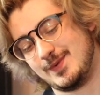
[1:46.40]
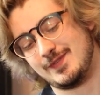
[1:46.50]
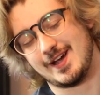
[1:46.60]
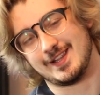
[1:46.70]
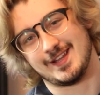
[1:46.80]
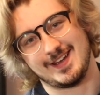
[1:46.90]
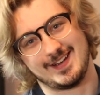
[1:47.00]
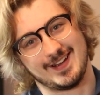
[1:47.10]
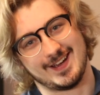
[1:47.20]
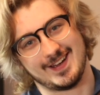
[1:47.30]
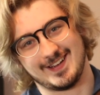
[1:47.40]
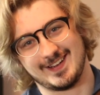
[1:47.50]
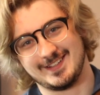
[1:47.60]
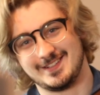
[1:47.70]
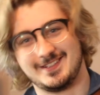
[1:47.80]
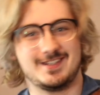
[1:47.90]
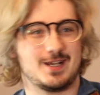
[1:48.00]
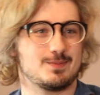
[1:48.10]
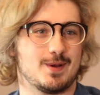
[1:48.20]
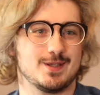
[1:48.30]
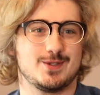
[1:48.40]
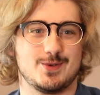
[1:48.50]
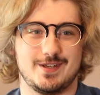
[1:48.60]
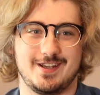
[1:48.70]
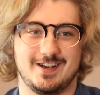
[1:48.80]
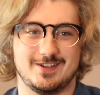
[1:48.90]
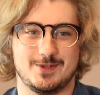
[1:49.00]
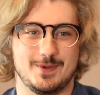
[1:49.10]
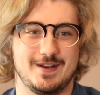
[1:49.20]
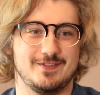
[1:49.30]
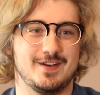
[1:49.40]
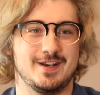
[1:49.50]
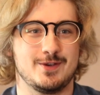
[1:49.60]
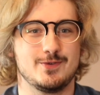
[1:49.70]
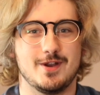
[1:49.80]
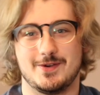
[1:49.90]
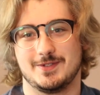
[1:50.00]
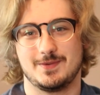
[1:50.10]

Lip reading: We've got like 6 months to a year to infinity. Who knows?